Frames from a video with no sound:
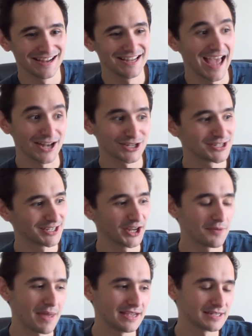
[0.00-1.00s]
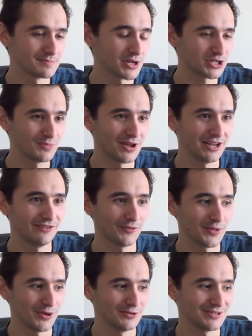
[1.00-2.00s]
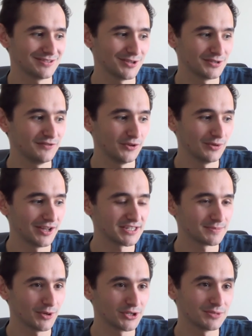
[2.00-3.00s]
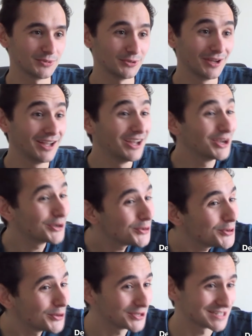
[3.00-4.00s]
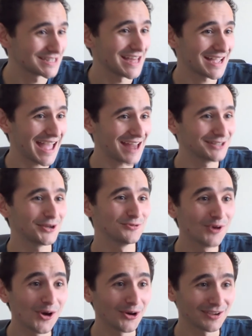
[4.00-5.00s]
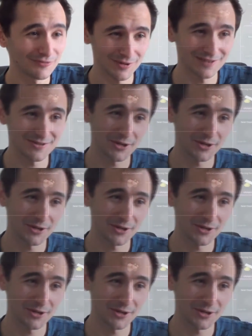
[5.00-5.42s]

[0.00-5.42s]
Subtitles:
Just to kind of make as much money from those few lines as possible. Of course, that can go wrong if one of the